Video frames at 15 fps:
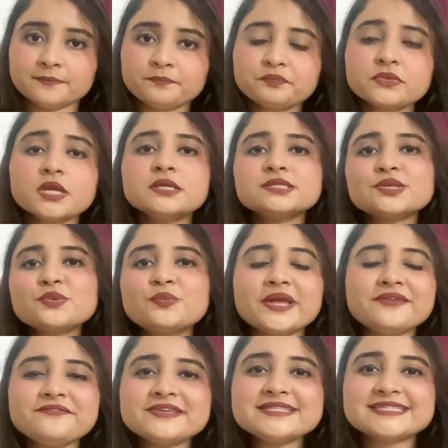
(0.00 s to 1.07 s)
So when we
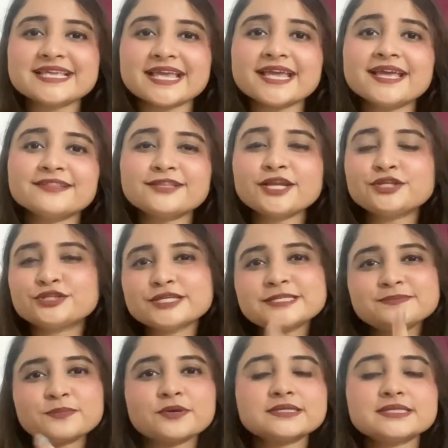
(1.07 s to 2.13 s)
say that this
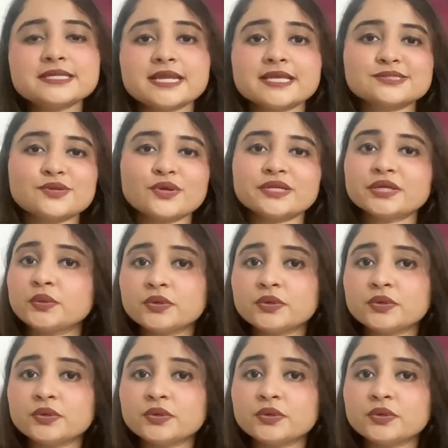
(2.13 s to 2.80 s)
person has got a good